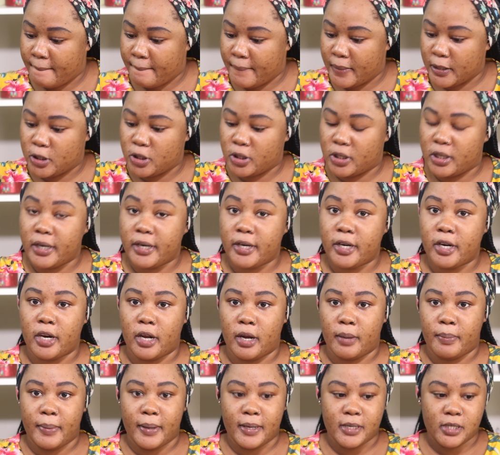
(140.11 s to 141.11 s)
But you clean it
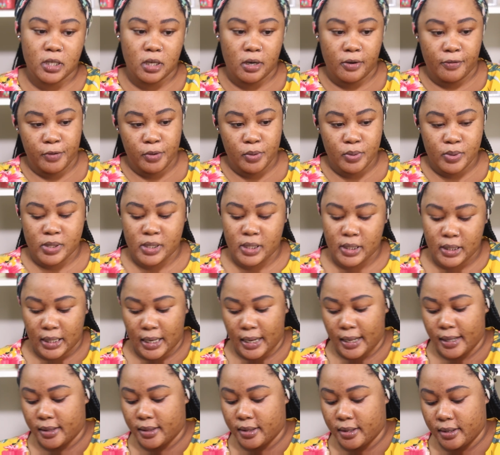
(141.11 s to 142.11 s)
up. Instead of using
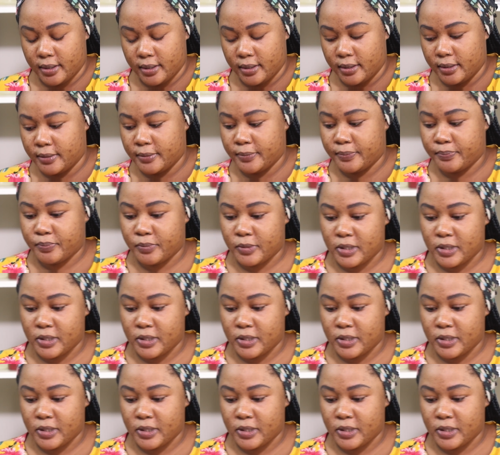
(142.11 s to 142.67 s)
like the